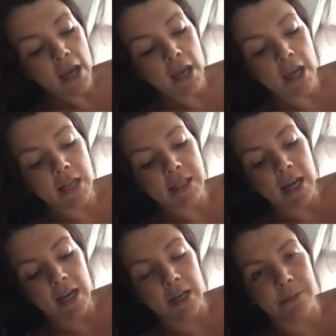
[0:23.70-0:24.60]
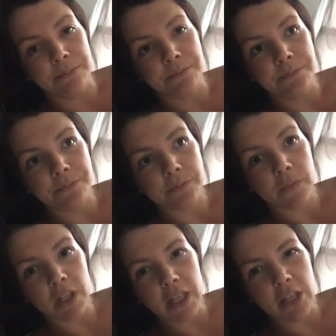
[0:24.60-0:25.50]
And um,
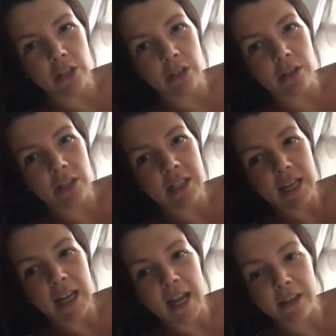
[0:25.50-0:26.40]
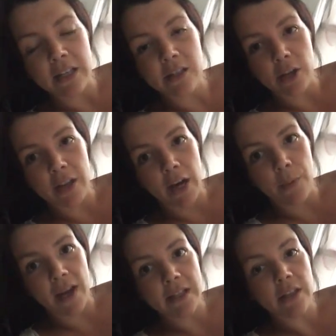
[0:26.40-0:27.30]
letting just seeing how things go that
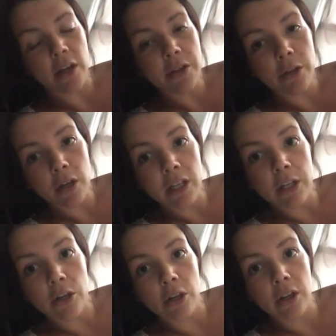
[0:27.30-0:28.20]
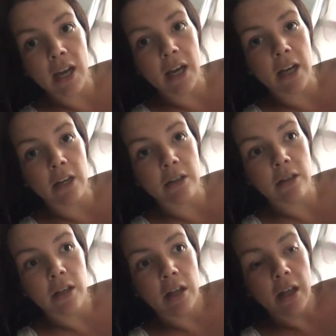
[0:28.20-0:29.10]
way. So I thought I'll let you know how
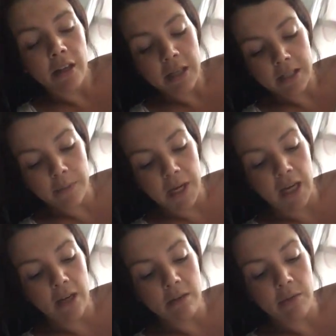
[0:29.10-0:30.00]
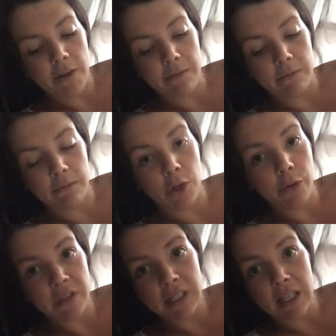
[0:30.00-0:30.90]
things have been. We're
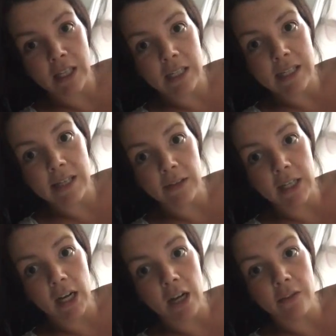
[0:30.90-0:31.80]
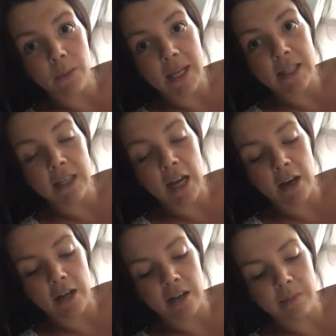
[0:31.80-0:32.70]
obviously Indy's seven and a half weeks
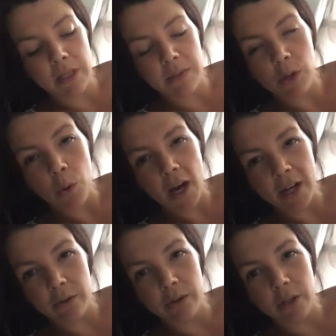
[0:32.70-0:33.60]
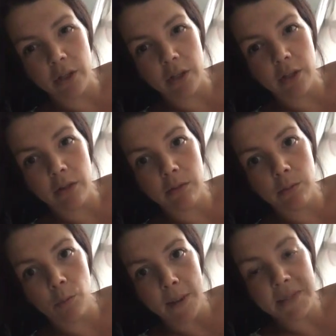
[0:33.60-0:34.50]
now, and I've been a bit quiet on the
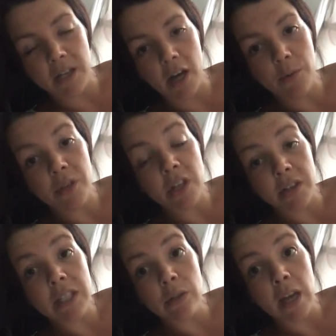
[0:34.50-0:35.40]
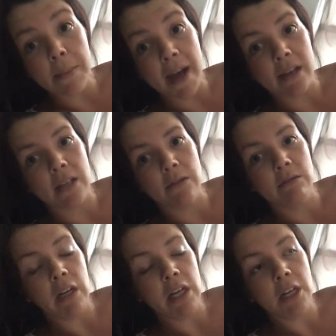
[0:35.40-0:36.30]
website, which I'll still keep active
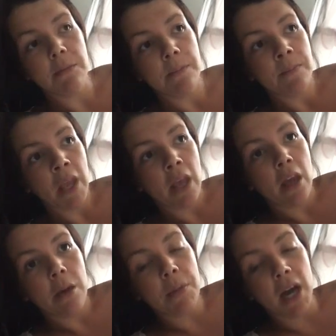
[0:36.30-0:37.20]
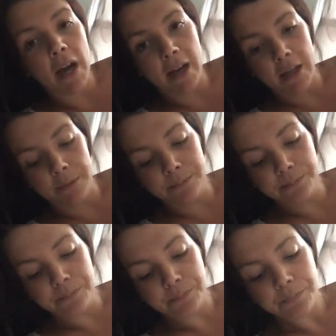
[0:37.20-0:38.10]
and running. But
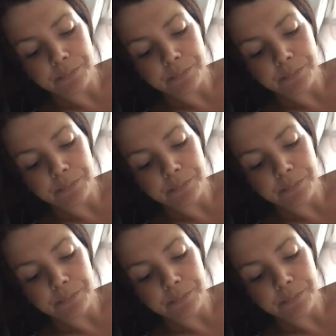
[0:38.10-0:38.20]
um,